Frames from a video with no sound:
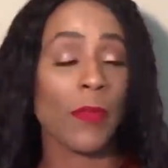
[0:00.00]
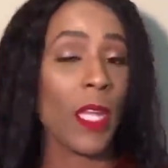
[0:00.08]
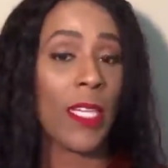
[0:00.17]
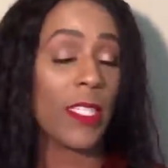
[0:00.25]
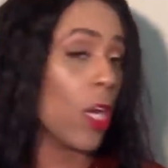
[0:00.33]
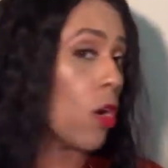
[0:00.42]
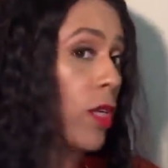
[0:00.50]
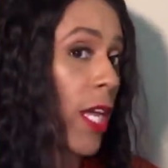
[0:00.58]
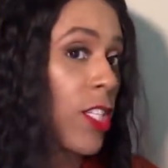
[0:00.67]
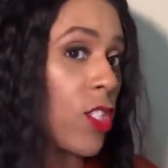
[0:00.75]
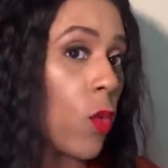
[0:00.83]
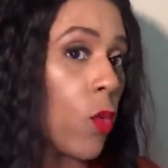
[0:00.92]
I said,
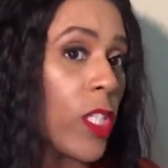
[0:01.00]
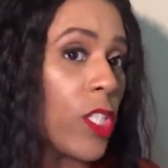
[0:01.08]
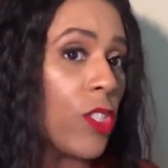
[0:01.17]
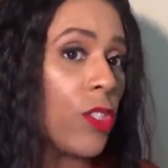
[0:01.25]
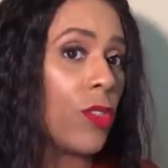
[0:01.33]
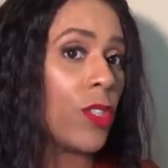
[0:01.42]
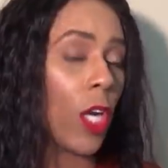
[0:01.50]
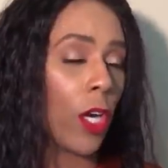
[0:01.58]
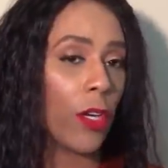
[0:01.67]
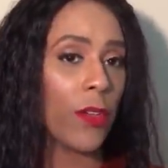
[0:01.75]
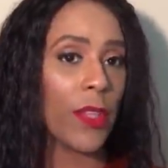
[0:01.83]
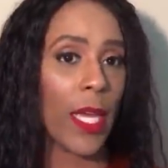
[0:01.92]
okay, so what did you do to
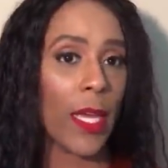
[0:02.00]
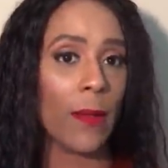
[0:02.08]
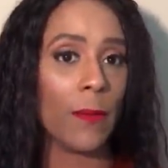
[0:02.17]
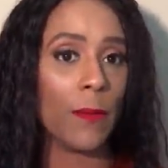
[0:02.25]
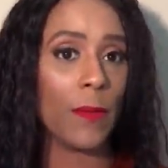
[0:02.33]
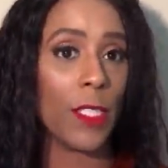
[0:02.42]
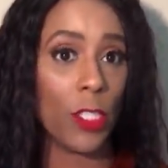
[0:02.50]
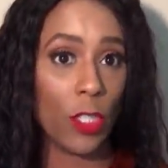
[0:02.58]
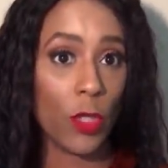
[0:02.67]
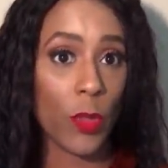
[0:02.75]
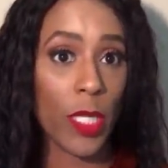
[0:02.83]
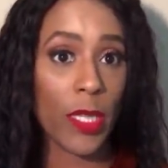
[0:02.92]
earn that? Did you
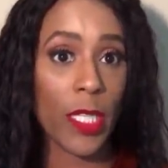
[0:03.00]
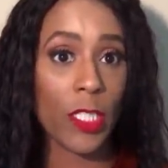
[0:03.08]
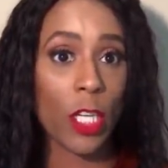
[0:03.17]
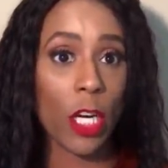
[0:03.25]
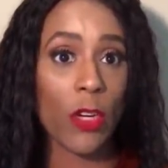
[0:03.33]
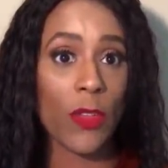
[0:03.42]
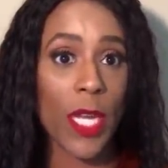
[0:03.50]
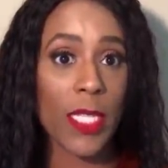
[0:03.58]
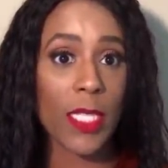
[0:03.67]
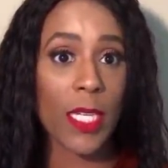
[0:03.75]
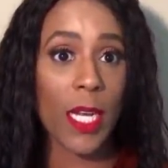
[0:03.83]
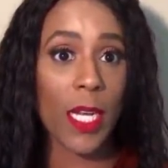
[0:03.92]
do anything to earn that
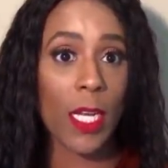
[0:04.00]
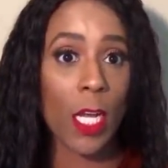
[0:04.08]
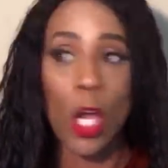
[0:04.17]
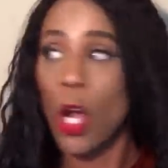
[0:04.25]
today?